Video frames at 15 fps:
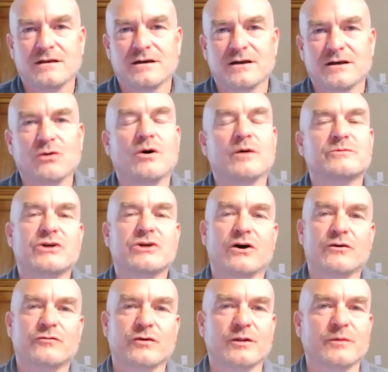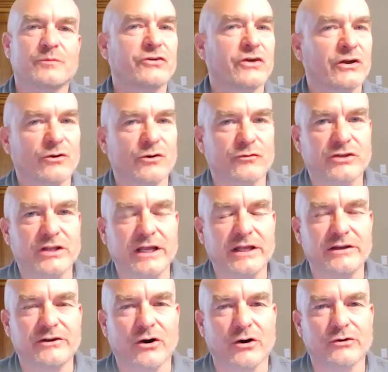Hello, I'm Todd Phillips, the editor of
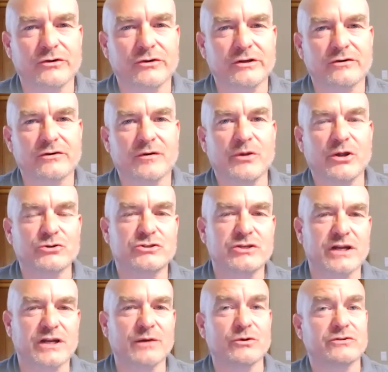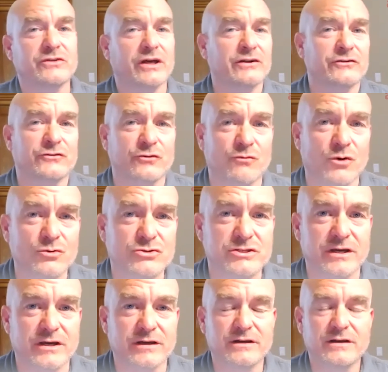Canadian Auto Dealer. I'm here today with Dennis
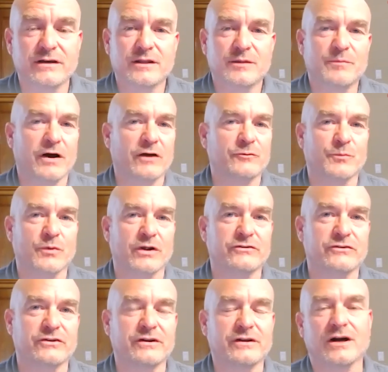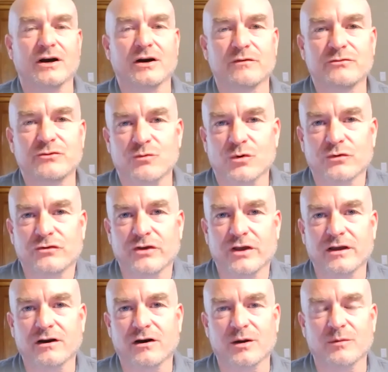DesRosiers, past president of
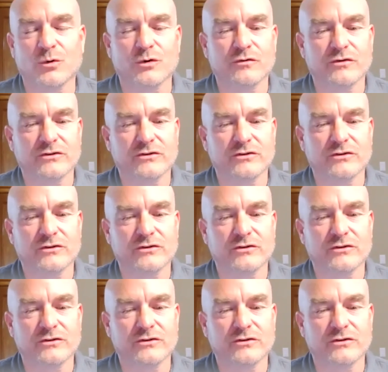DesRosiers Automotive